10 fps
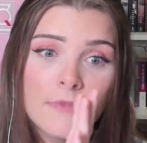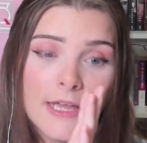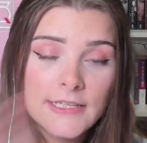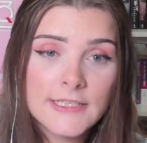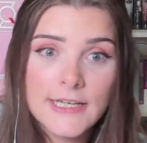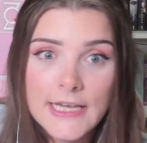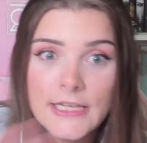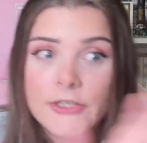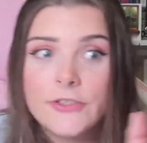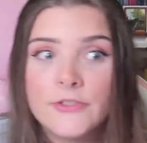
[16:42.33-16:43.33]
like
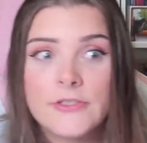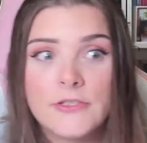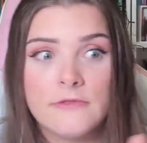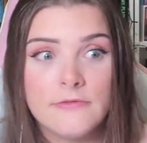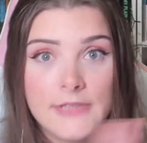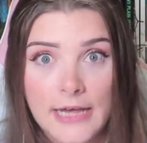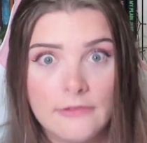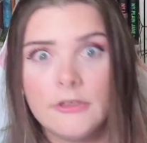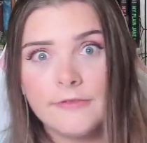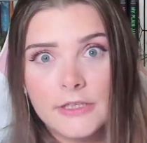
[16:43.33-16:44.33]
Takedo's dad
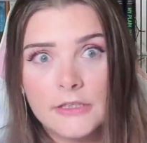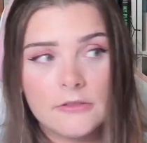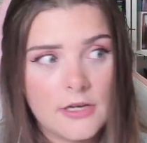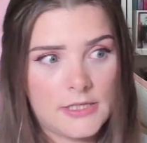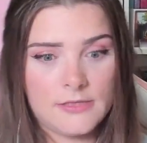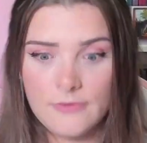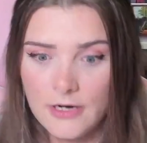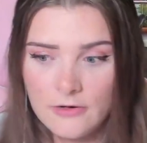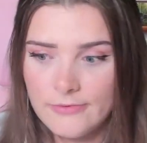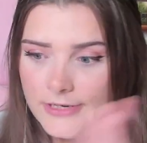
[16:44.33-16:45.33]
reveal as
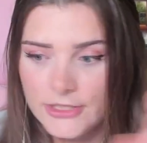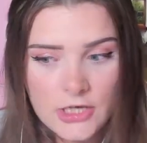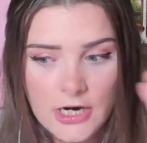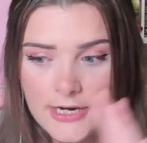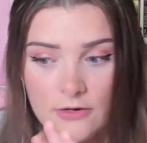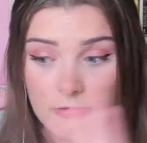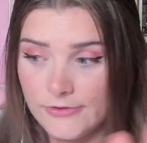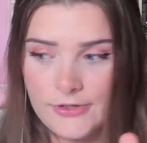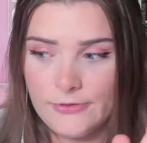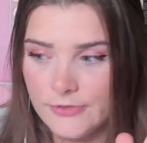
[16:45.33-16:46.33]
well, which I
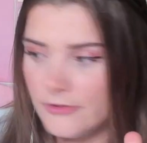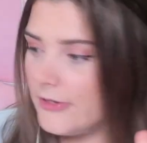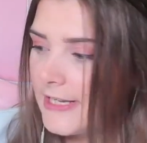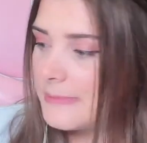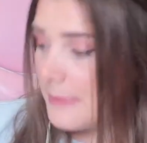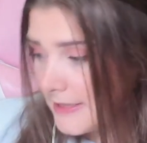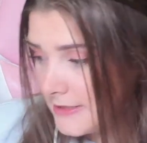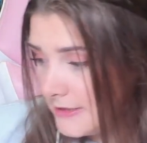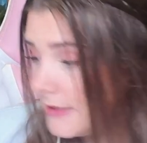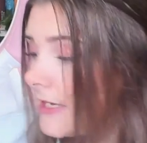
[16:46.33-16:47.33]
also was not
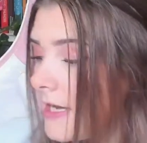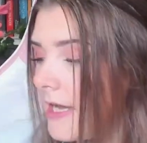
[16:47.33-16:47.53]
expecting,